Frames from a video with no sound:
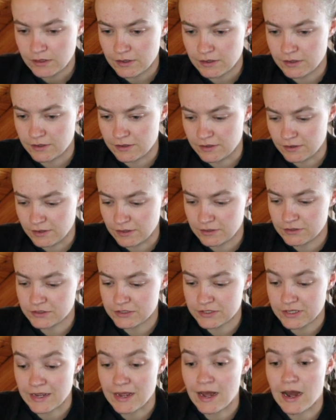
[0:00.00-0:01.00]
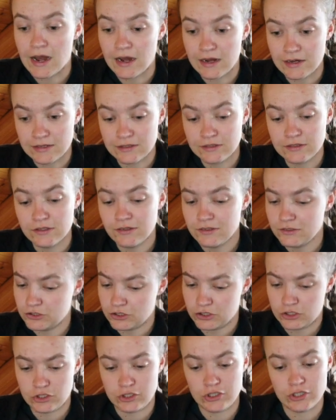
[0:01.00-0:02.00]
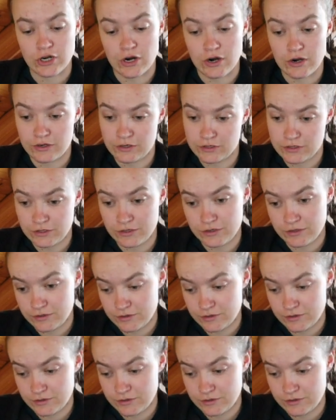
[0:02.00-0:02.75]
I'll just say, I'll start.